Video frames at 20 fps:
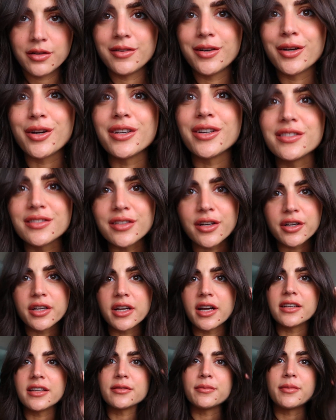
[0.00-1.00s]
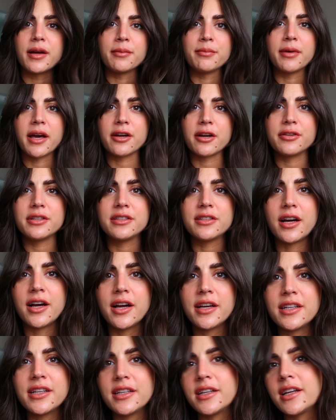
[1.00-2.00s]
Okay, sorry guys, my battery
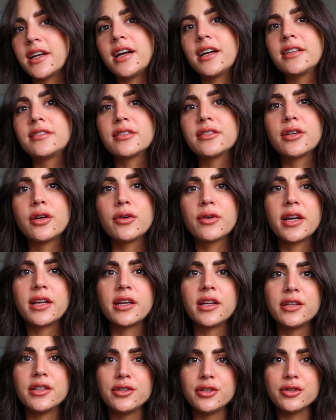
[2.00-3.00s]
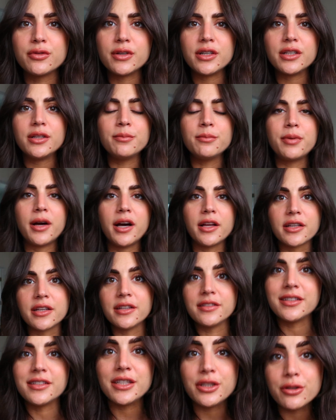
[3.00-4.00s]
died and I had to go get a new one. But
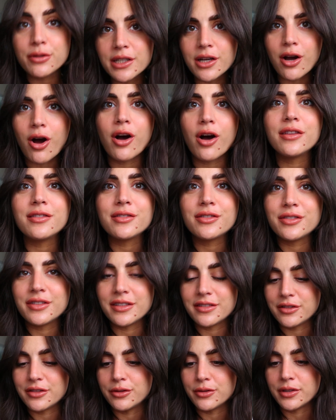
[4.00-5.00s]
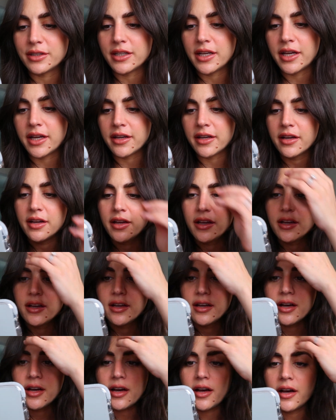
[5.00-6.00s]
continuing on to this Q&A,
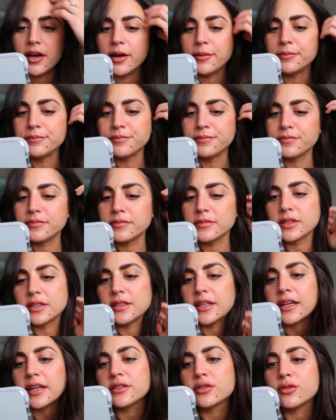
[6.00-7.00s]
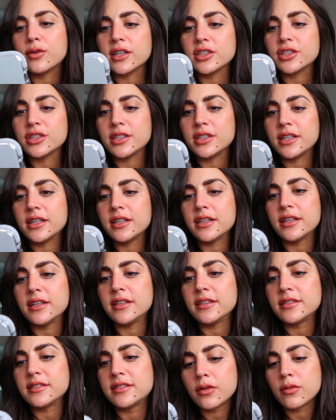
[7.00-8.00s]
the next question
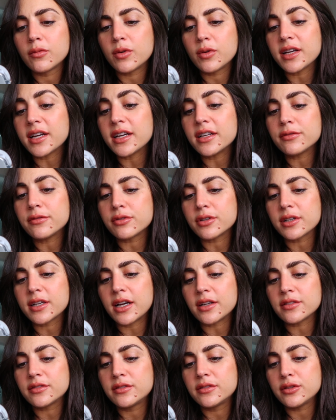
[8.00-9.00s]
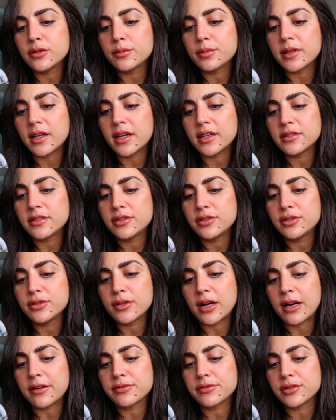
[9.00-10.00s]
is, what kind of workouts do you plan to
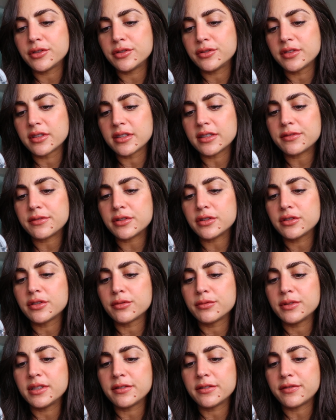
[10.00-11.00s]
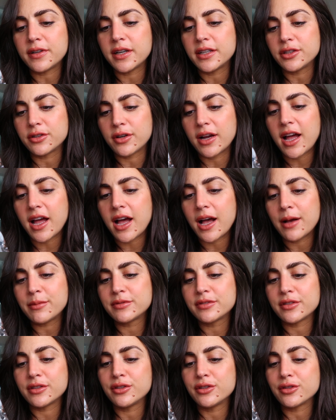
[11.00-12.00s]
do after you deliver to redefine your
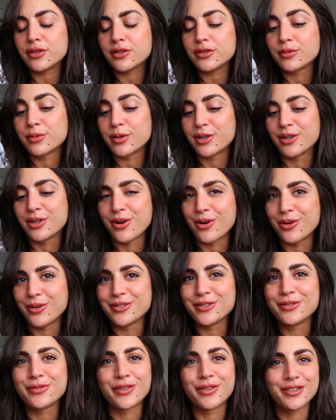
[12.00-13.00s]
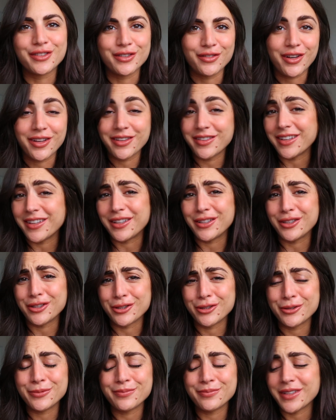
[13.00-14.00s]
abs? Yours were goals. First of all, thank
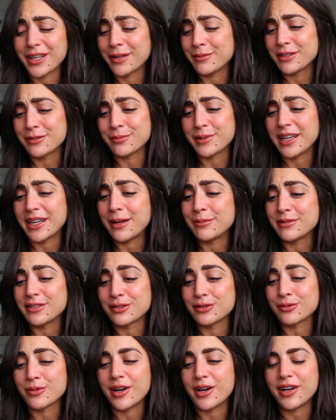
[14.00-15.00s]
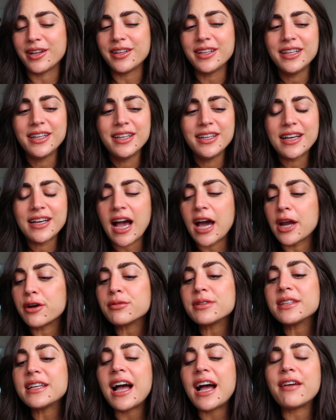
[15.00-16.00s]
you. I miss my abs as well. I
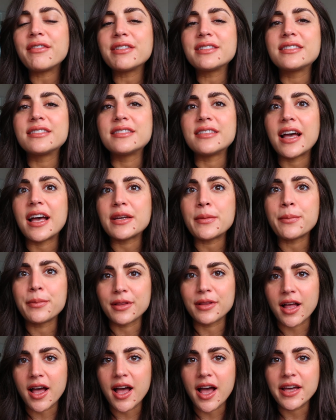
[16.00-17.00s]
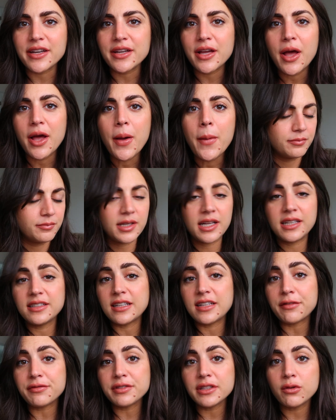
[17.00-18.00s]
don't really have a set plan, but I
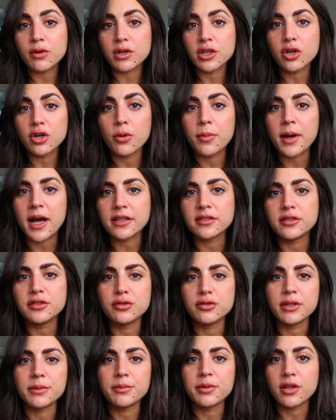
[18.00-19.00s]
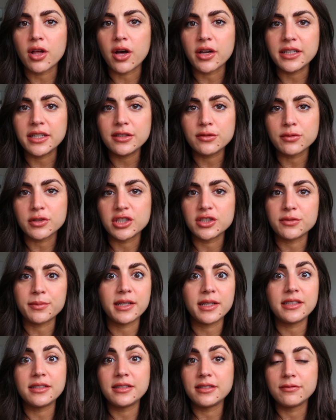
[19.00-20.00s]
definitely want to go back to doing Pilates, which is
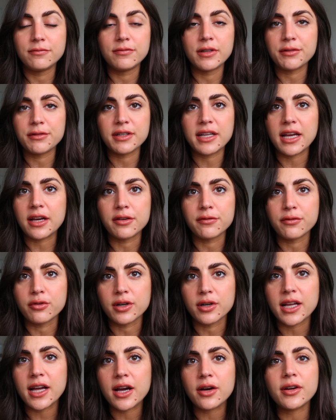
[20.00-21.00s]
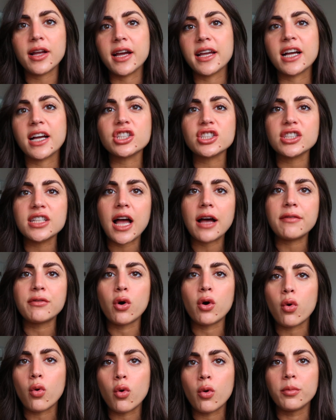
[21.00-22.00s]
my favorite kind of workout. I actually have
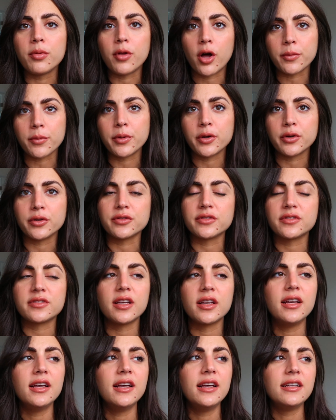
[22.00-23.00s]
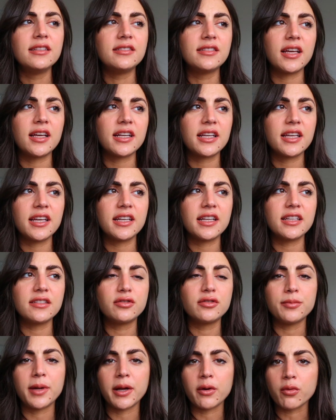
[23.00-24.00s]
a whole blog post
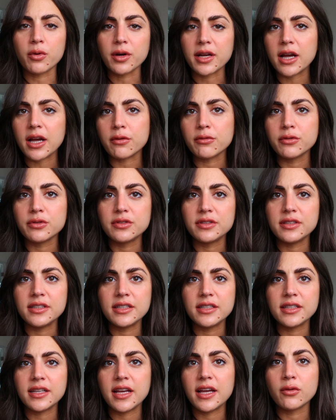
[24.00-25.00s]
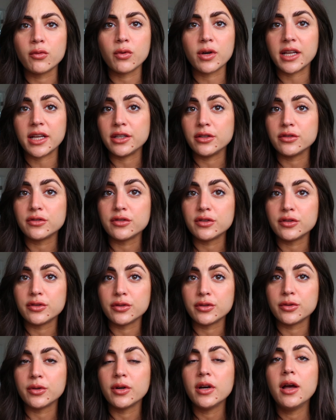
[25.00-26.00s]
dedicated to my workout routine and what I used to
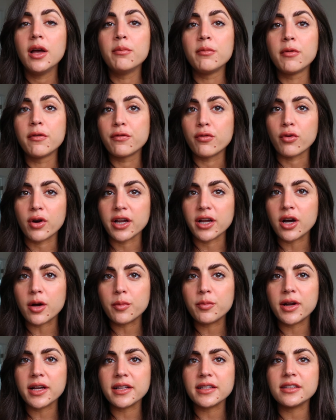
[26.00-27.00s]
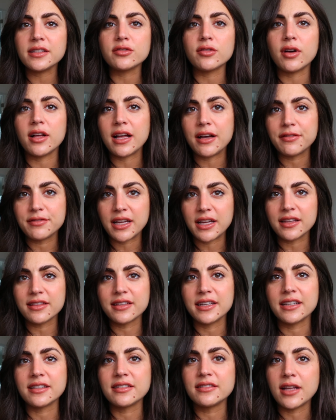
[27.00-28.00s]
do before I got pregnant, so I'll have that
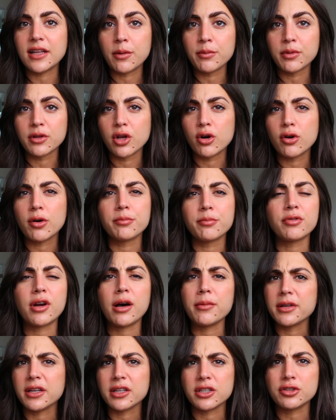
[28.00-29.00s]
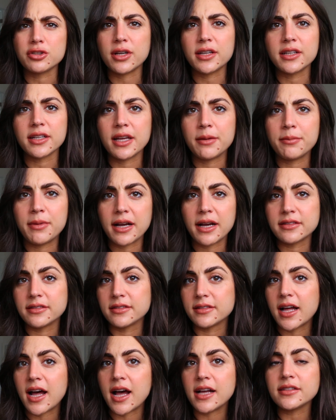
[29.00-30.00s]
linked down below. I'm probably going to try to get back
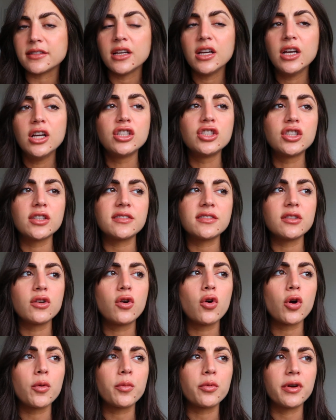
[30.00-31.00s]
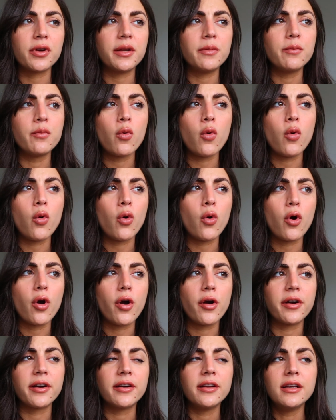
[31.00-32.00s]
to that, just incorporate
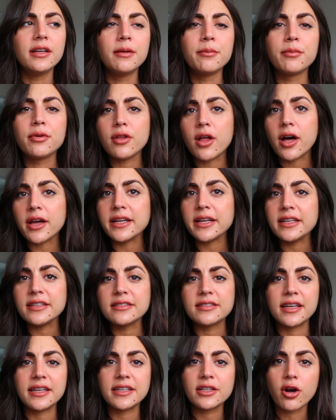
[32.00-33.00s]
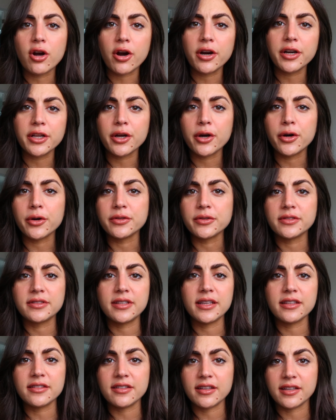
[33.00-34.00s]
more Pilates, HIIT cardio,
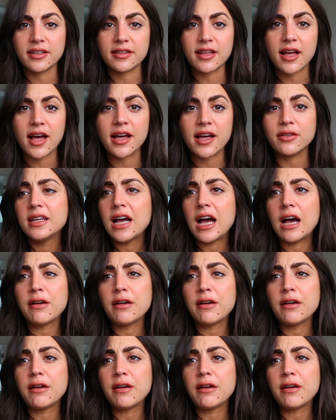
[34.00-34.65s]
things like that.